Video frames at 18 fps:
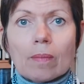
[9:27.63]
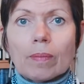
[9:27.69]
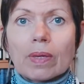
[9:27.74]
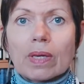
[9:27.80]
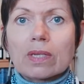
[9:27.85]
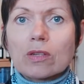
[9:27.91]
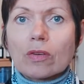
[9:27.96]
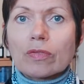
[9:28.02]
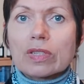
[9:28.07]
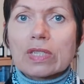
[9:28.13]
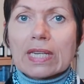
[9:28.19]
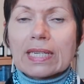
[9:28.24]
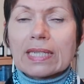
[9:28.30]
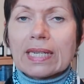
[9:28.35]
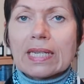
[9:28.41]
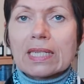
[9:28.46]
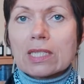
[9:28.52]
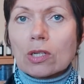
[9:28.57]
because obviously
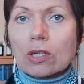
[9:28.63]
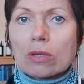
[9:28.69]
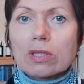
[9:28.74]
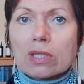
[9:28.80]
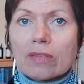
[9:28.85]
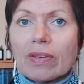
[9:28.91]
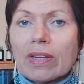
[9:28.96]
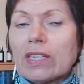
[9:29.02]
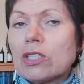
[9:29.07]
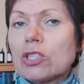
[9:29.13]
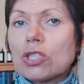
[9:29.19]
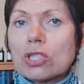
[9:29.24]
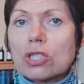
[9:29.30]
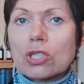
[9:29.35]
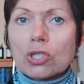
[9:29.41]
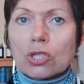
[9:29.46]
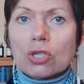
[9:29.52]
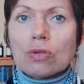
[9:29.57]
it needs lots of
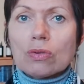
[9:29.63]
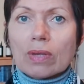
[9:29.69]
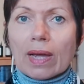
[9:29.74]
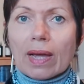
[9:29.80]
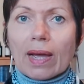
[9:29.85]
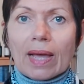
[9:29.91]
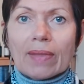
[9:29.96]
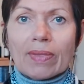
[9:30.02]
energy to do that,